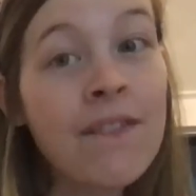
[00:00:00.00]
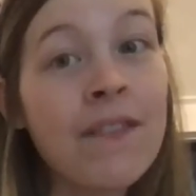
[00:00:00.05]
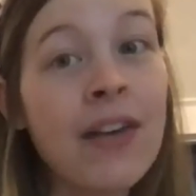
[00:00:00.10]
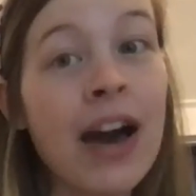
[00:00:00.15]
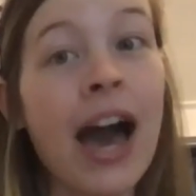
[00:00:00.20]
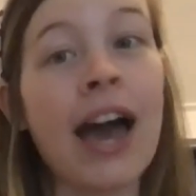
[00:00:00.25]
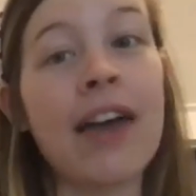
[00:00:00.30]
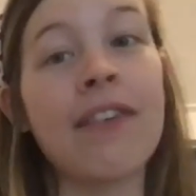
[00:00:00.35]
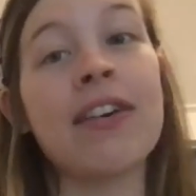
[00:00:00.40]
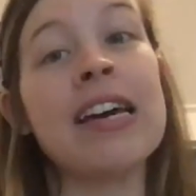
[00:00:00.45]

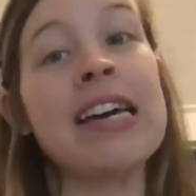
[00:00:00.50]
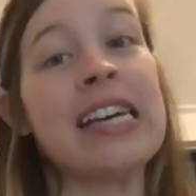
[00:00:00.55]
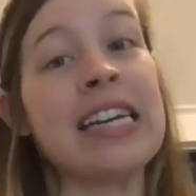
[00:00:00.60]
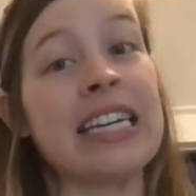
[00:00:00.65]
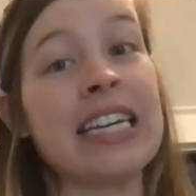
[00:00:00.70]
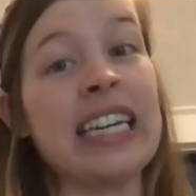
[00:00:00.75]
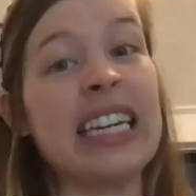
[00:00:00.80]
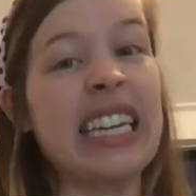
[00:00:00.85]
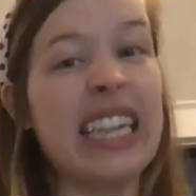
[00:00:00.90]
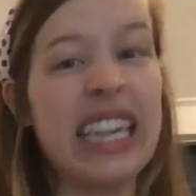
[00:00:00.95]
five.
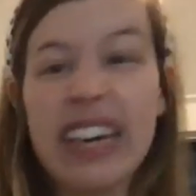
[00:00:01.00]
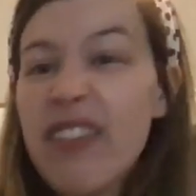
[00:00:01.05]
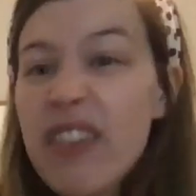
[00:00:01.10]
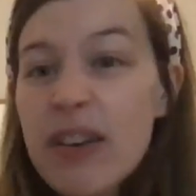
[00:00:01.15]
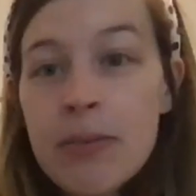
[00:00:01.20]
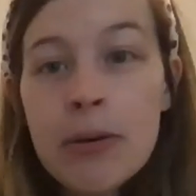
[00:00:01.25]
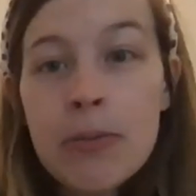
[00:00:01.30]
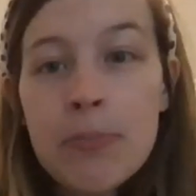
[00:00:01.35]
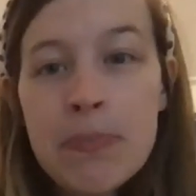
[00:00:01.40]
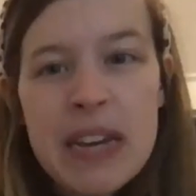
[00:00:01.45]
Give
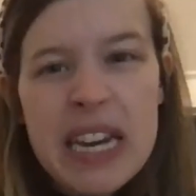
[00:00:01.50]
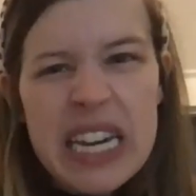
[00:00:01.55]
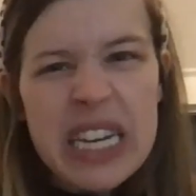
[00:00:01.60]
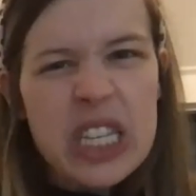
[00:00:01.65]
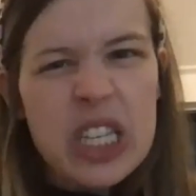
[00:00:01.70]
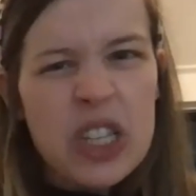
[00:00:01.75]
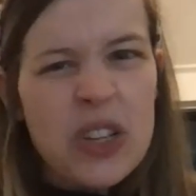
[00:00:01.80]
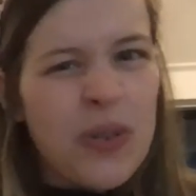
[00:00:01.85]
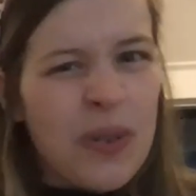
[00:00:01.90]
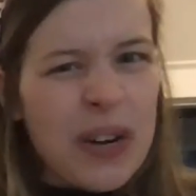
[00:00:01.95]
them a big
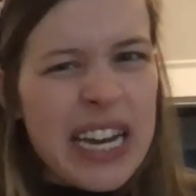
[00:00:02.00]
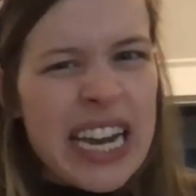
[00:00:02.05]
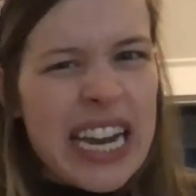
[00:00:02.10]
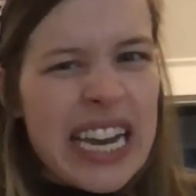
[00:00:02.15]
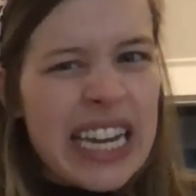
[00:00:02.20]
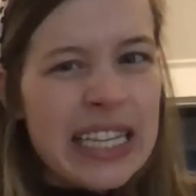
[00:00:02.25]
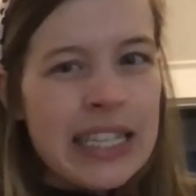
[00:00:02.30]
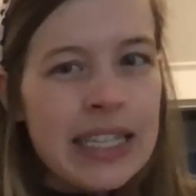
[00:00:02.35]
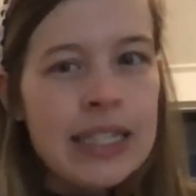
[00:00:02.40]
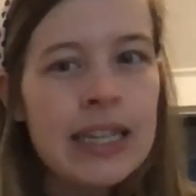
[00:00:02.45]

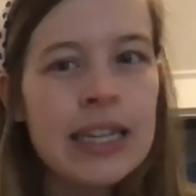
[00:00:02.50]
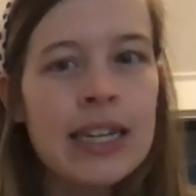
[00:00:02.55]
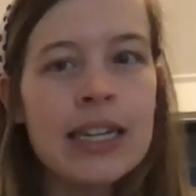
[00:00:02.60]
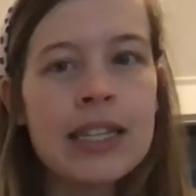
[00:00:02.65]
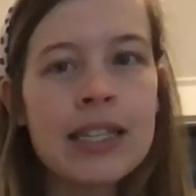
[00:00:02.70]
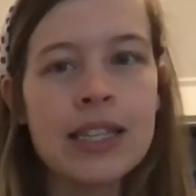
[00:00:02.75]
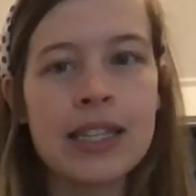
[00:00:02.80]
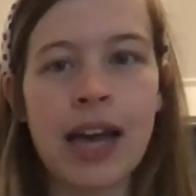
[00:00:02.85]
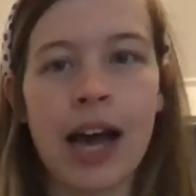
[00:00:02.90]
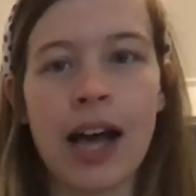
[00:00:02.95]
squeeze.
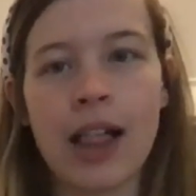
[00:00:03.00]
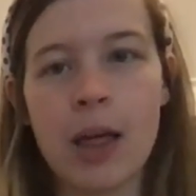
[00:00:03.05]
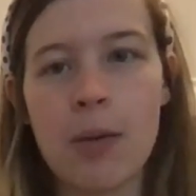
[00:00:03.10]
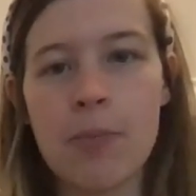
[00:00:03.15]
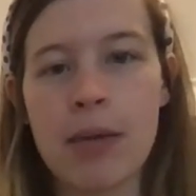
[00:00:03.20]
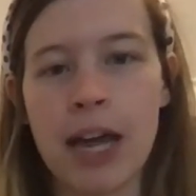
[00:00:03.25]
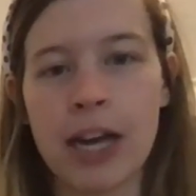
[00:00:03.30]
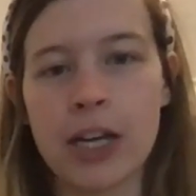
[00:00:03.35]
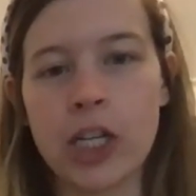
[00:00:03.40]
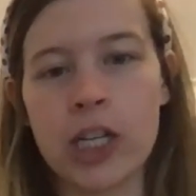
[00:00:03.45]
Tell
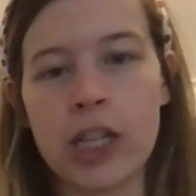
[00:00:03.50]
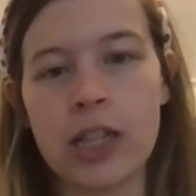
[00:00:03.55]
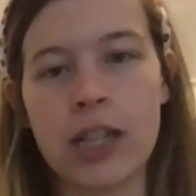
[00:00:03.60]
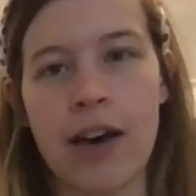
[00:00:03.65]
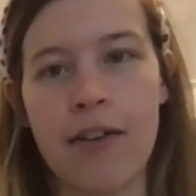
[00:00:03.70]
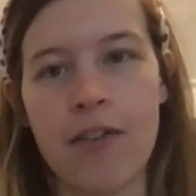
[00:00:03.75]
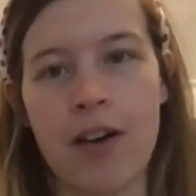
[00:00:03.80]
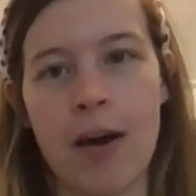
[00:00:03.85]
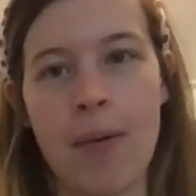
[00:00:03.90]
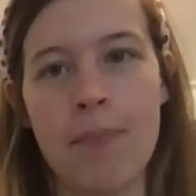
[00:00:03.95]
them that you
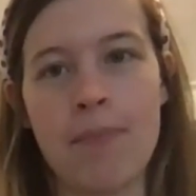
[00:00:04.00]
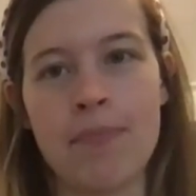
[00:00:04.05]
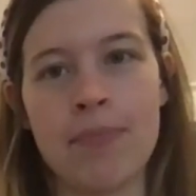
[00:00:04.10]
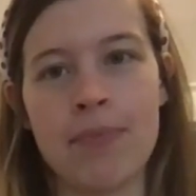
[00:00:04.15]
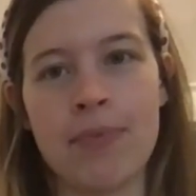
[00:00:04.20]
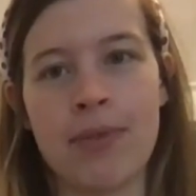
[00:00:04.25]
love them.